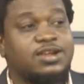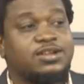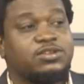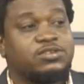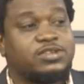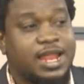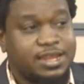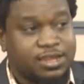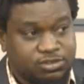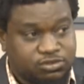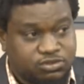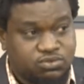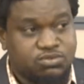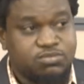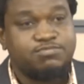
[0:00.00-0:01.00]
those are the
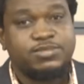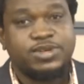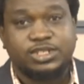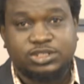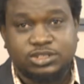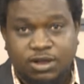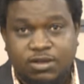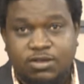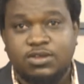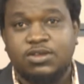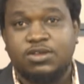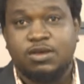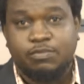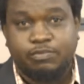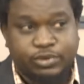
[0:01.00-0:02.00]
two major
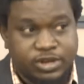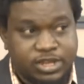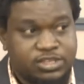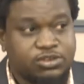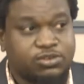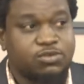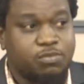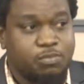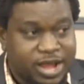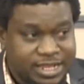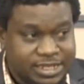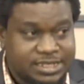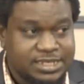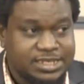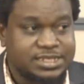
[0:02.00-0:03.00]
political
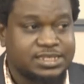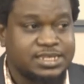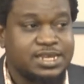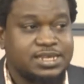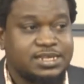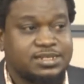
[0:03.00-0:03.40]
parties